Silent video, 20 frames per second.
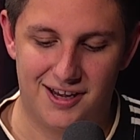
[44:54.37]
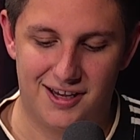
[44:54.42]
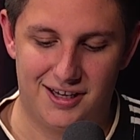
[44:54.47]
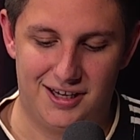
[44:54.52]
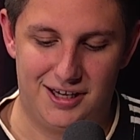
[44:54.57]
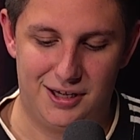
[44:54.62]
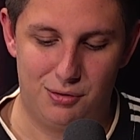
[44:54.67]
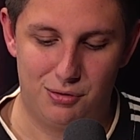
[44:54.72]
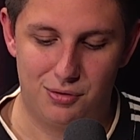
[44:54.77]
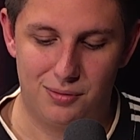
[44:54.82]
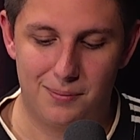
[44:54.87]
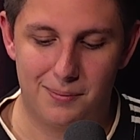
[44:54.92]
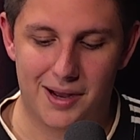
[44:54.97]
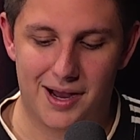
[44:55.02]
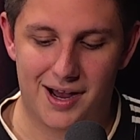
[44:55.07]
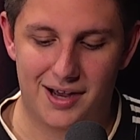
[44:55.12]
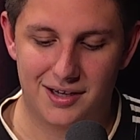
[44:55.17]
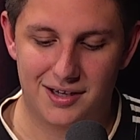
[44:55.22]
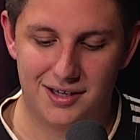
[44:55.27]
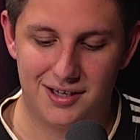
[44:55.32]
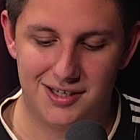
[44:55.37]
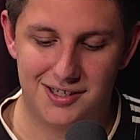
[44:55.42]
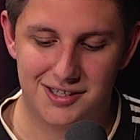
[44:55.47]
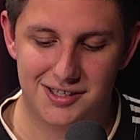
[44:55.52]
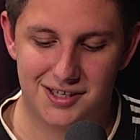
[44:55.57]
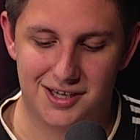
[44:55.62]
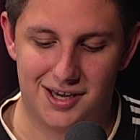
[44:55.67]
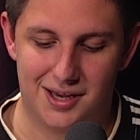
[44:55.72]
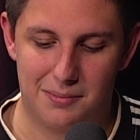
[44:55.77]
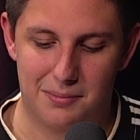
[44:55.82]
he will mark his
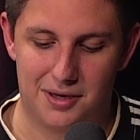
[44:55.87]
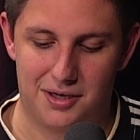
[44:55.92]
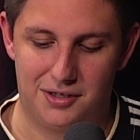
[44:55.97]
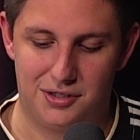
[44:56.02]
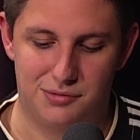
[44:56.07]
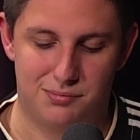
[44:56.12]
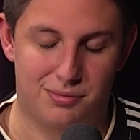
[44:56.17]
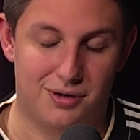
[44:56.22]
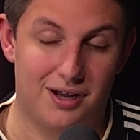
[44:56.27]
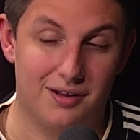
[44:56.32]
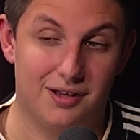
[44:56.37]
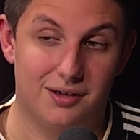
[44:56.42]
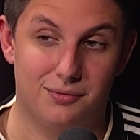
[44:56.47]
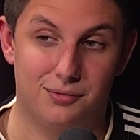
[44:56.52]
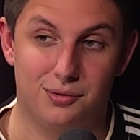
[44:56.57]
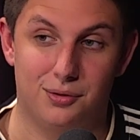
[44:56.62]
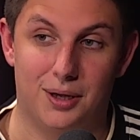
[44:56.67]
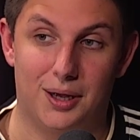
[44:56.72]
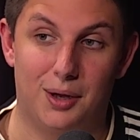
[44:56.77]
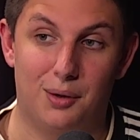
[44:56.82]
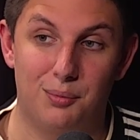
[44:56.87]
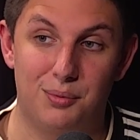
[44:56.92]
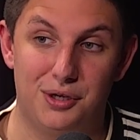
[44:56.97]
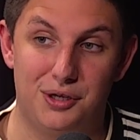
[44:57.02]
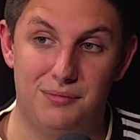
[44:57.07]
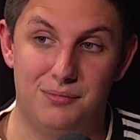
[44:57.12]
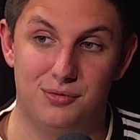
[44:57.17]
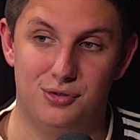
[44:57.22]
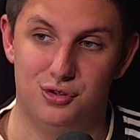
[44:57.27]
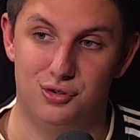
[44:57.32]
stamp and his brother will help
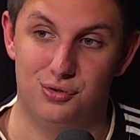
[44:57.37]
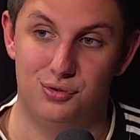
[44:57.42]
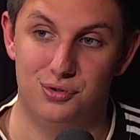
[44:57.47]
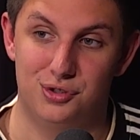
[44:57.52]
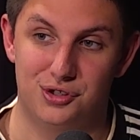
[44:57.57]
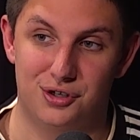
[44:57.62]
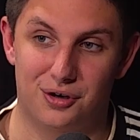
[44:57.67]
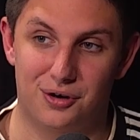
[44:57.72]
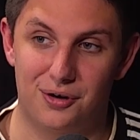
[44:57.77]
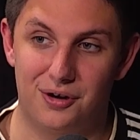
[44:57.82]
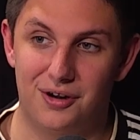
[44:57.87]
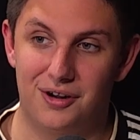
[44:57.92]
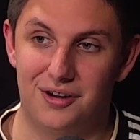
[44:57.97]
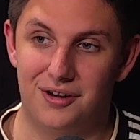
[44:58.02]
him do so.